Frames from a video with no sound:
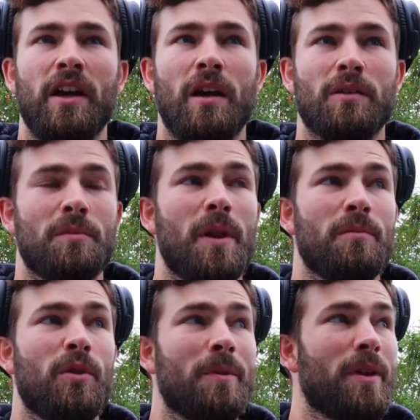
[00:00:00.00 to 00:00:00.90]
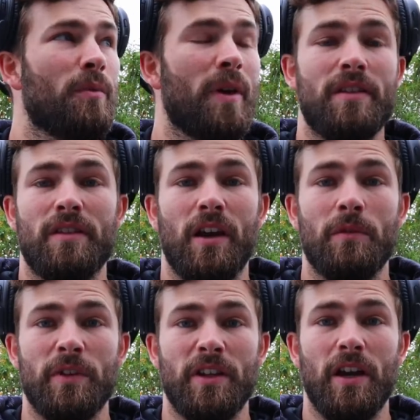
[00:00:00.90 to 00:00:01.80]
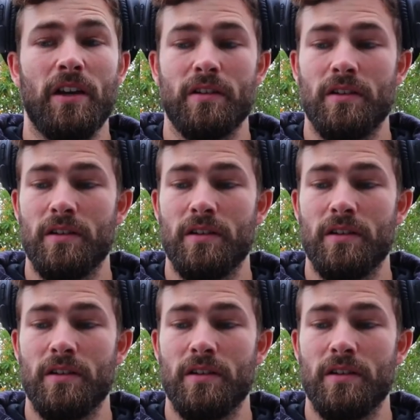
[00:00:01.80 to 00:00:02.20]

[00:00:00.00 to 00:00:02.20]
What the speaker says: I'm complaining more about the weather than I am the diet.